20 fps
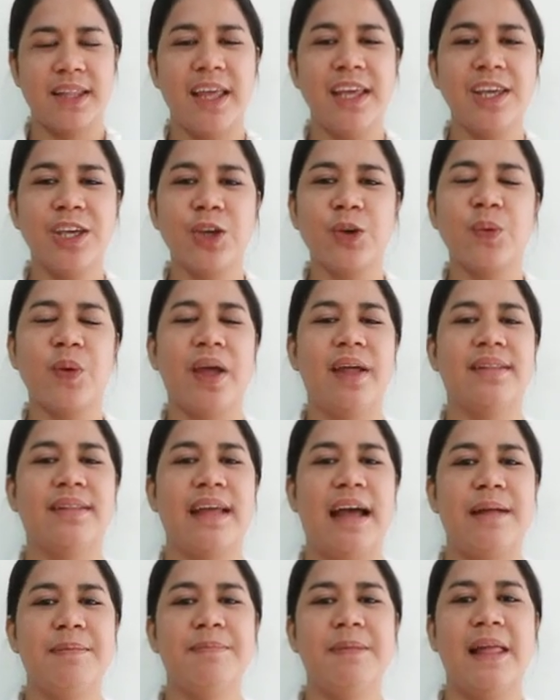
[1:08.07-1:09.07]
Thank you and
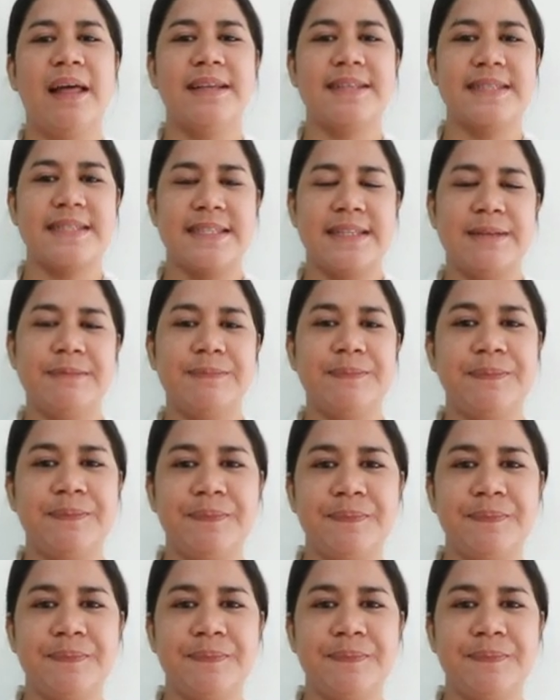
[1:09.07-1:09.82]
God bless.